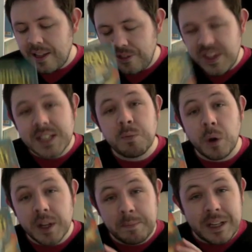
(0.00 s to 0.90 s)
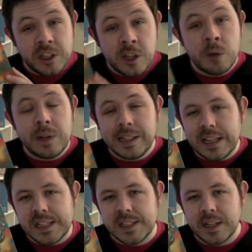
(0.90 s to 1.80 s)
This one had been newly
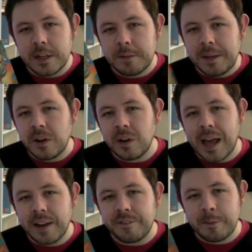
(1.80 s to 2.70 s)
listed. It had been online for